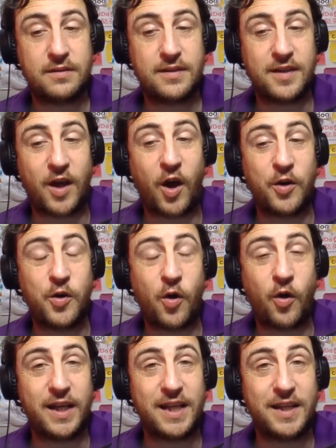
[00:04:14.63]
that are
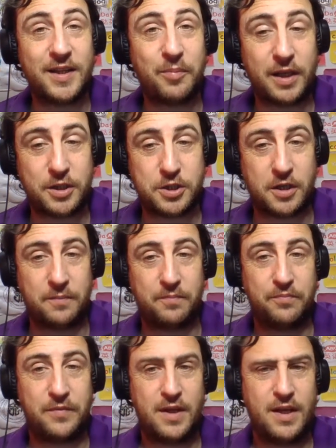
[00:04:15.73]
not in the picture.
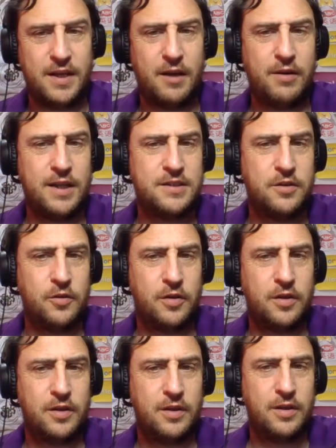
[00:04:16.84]
Now let's look
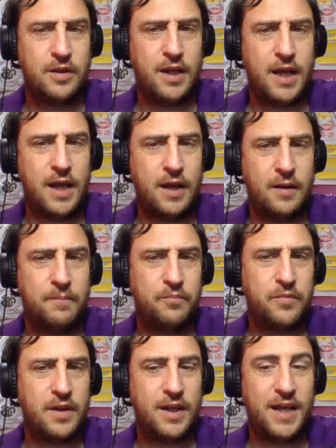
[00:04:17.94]
here.
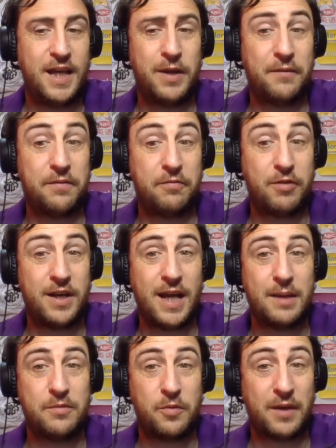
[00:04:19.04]
Here we have 3
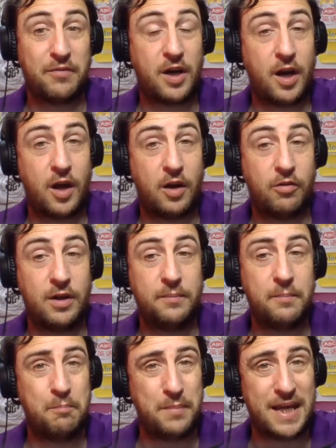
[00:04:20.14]
names. We have Clara,
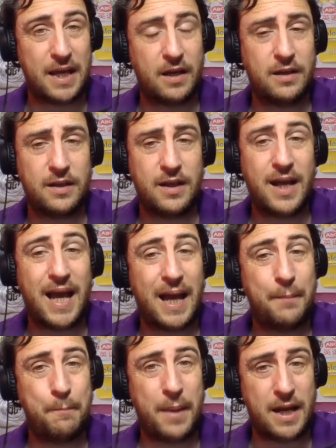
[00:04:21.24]
Mia
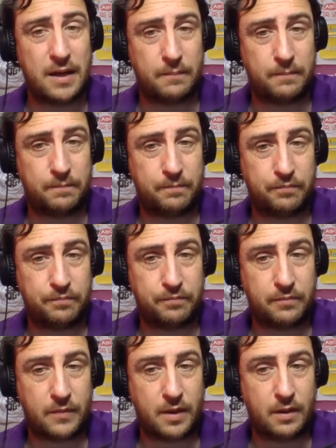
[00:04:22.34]
and Ben.
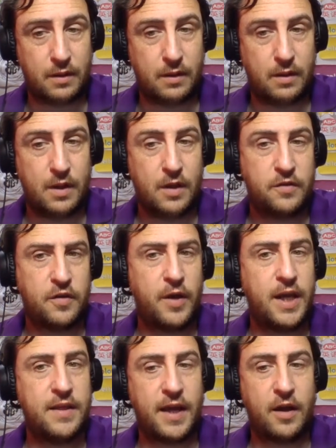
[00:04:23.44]
So
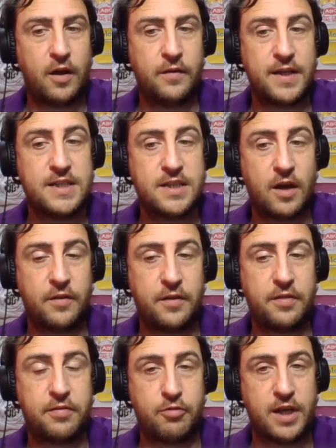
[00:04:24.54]
here they are. These are the
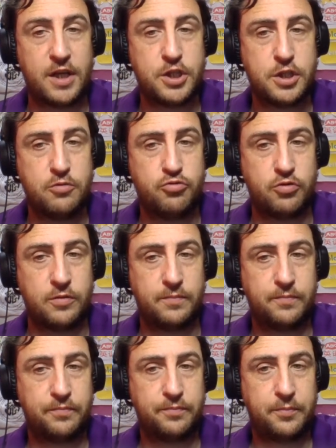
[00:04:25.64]
3 children.
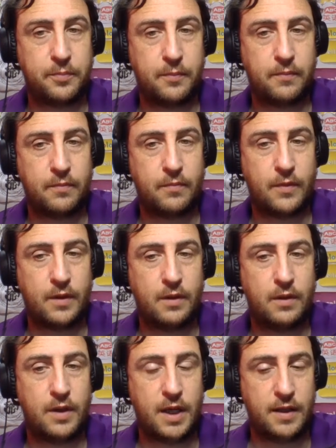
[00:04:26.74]

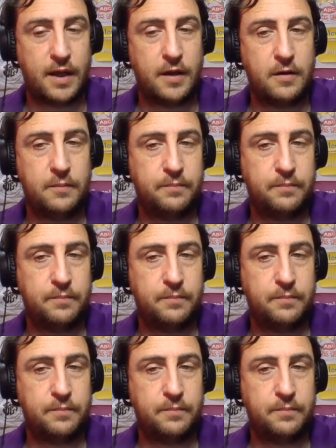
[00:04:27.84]
Here they are.